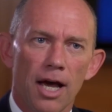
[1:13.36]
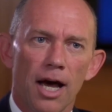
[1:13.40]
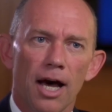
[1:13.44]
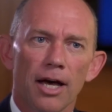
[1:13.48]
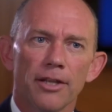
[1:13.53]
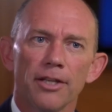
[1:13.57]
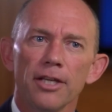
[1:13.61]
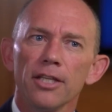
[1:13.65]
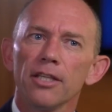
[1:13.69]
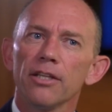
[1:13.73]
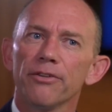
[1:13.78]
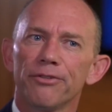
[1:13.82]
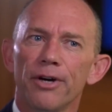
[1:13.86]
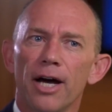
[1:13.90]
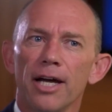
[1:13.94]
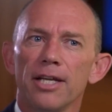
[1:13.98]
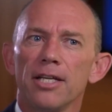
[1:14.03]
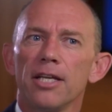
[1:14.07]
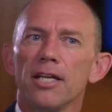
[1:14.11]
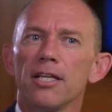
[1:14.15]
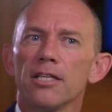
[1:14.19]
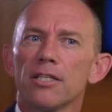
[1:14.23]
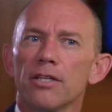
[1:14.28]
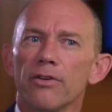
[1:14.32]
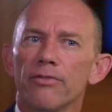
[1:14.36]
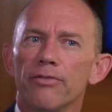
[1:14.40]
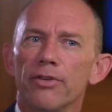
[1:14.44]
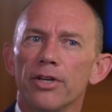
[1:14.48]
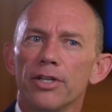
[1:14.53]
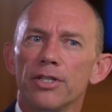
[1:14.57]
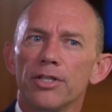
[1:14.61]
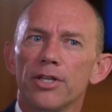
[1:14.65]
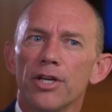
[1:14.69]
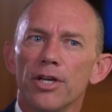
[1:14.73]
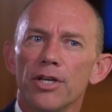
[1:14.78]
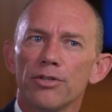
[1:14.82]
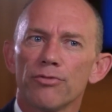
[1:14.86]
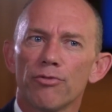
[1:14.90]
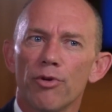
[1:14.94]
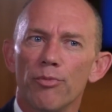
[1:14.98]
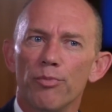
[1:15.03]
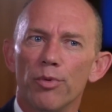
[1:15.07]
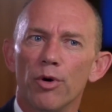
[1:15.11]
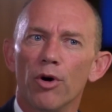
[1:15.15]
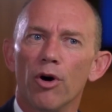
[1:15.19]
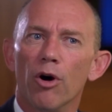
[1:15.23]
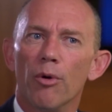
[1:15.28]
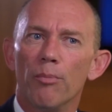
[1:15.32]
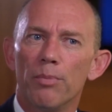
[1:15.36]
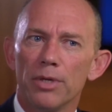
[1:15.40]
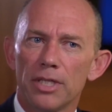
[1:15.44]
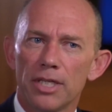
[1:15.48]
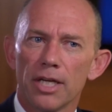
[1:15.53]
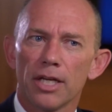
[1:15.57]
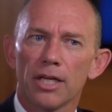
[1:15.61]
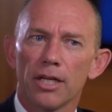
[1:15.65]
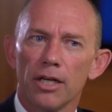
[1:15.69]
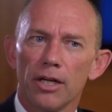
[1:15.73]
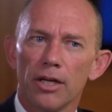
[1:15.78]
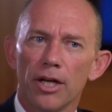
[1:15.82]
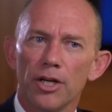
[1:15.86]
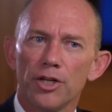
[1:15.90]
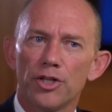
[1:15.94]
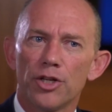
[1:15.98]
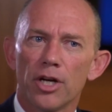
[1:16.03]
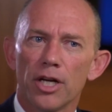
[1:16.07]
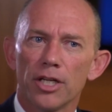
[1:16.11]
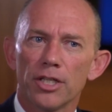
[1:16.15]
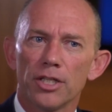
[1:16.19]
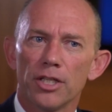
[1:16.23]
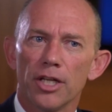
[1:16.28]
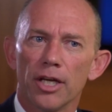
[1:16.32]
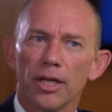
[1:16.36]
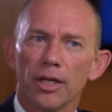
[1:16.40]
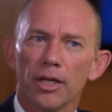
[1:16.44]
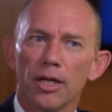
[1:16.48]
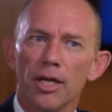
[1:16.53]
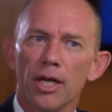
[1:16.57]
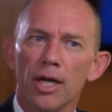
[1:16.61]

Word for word: I think the findings of this year's report are particularly interesting